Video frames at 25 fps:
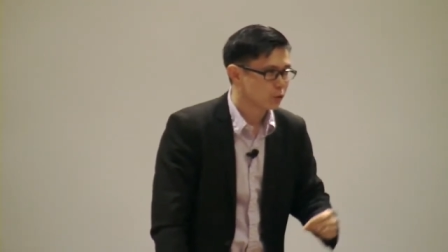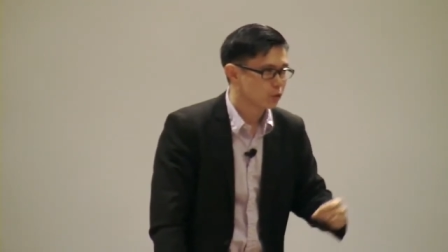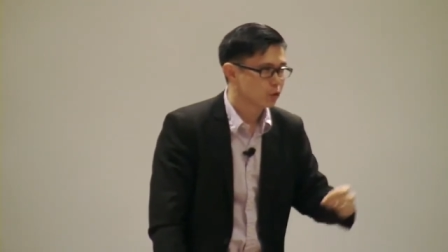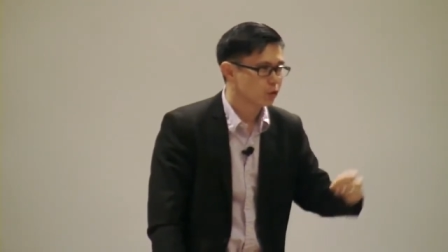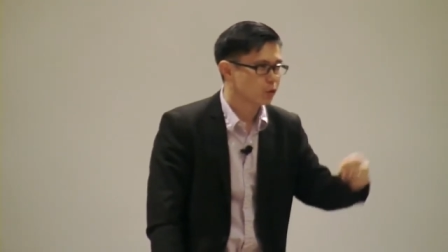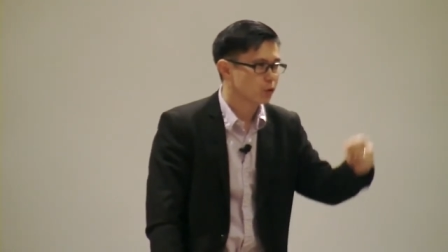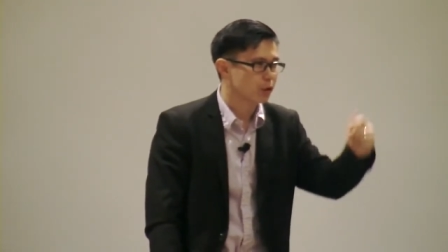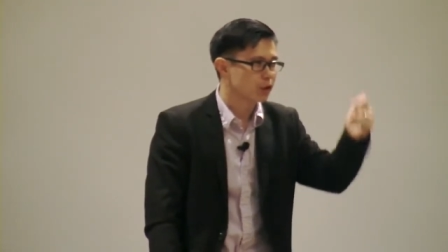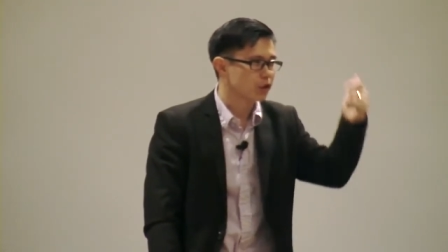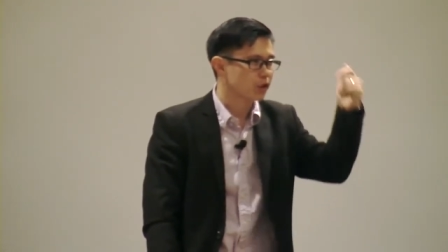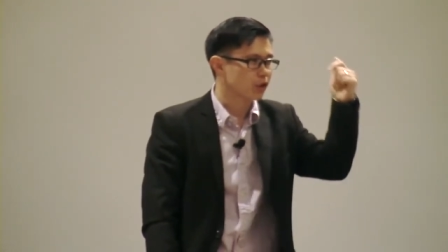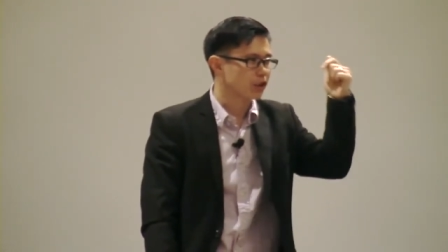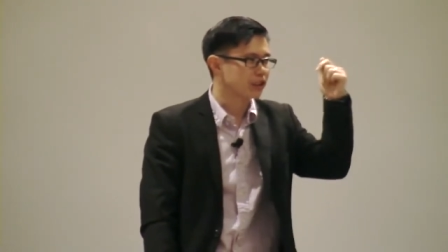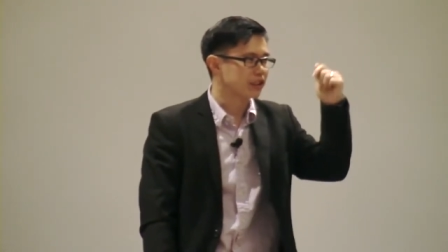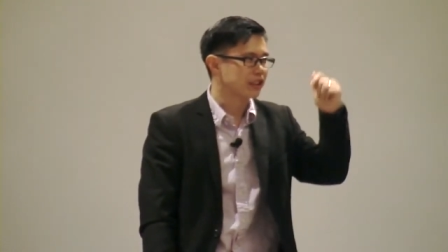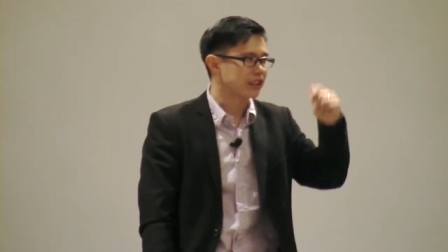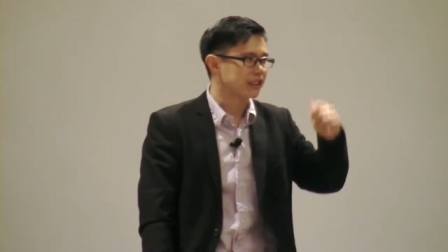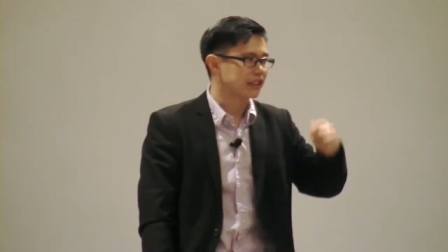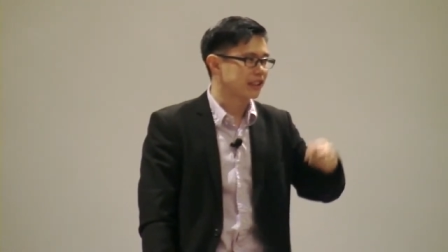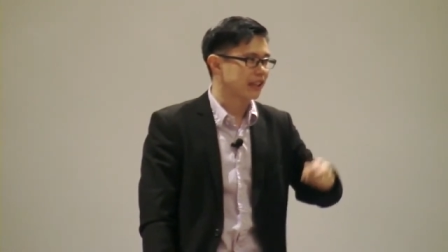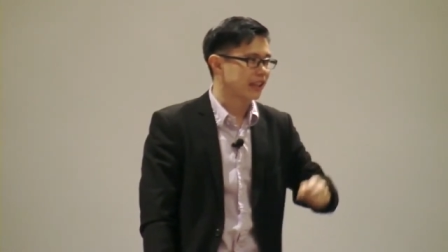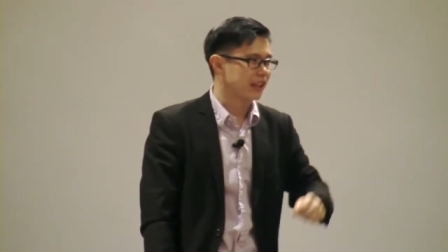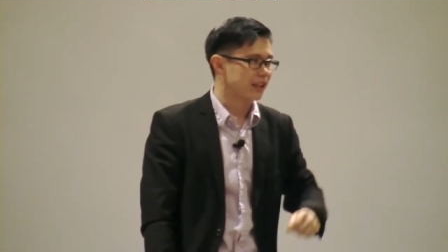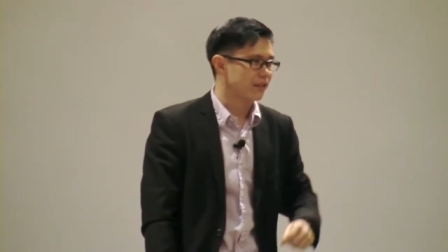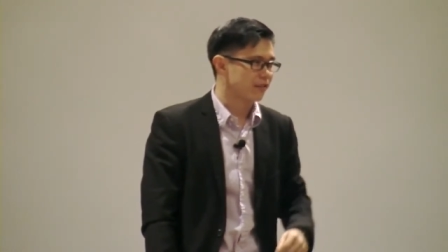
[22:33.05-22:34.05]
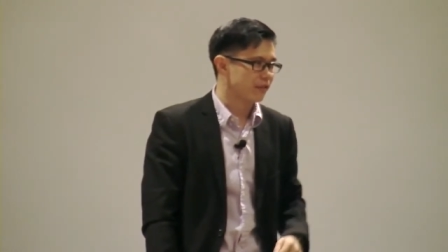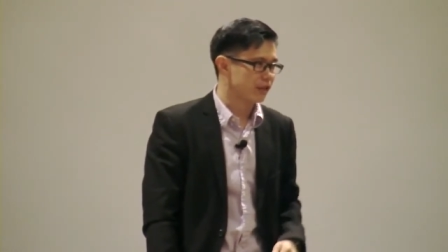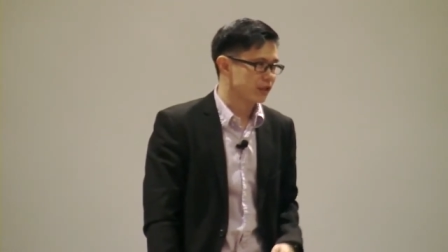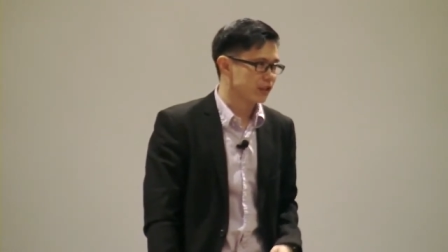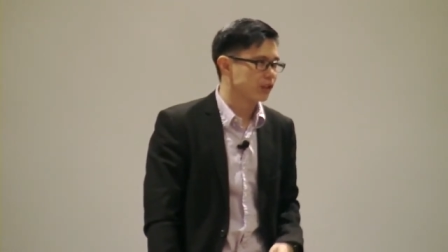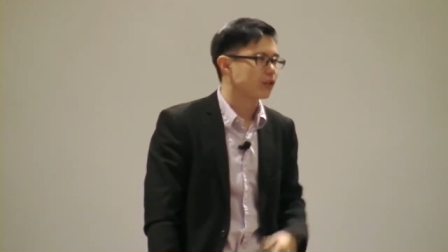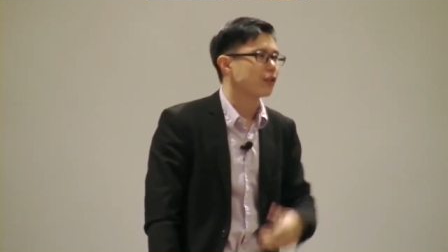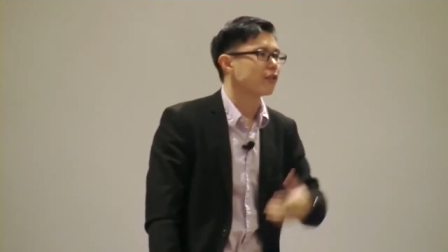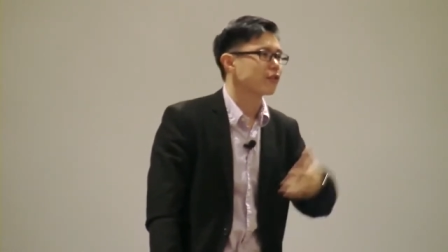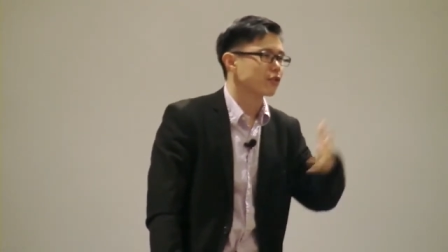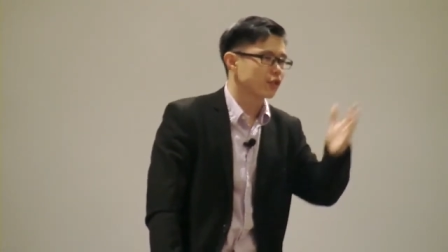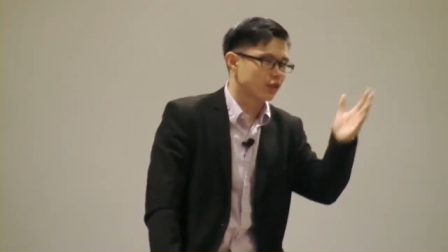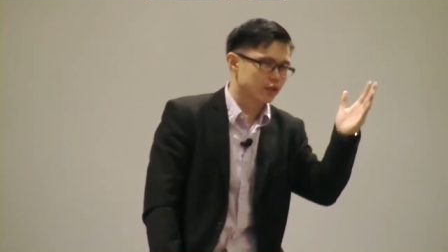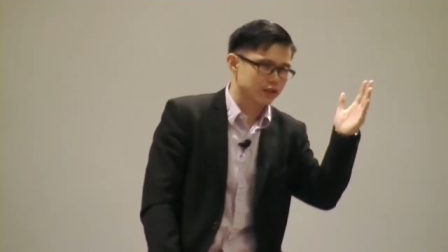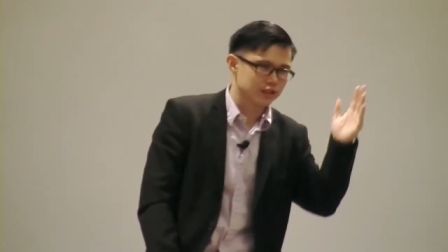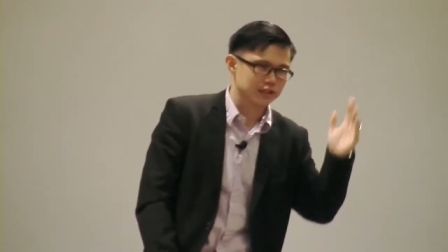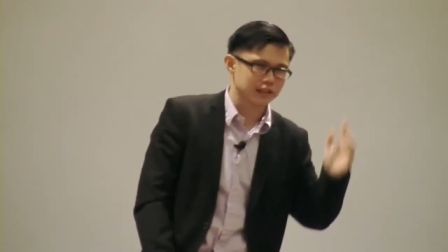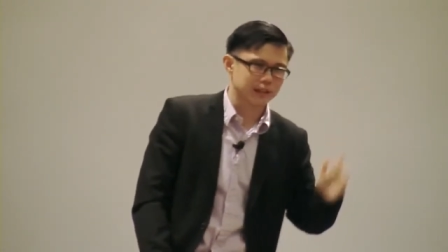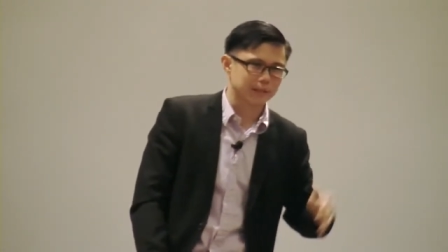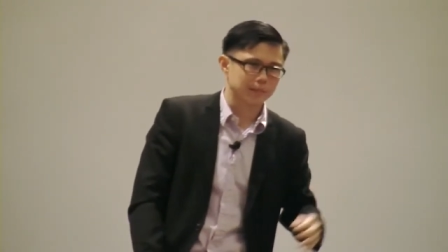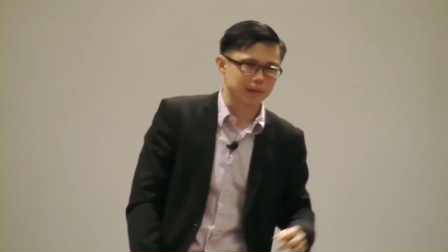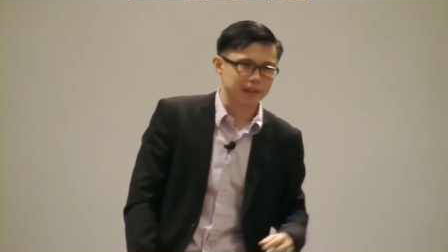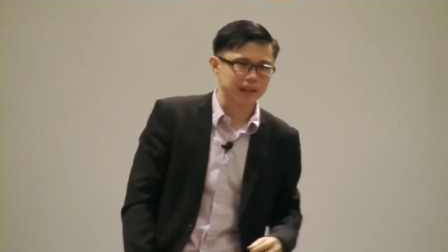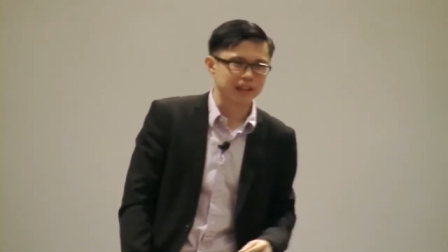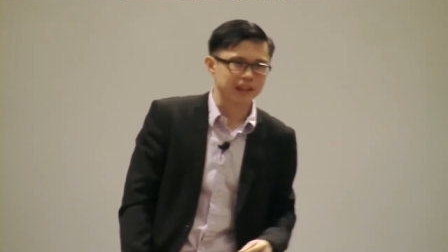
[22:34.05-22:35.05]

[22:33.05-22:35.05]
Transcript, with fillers: you switch on the television, of course, I'm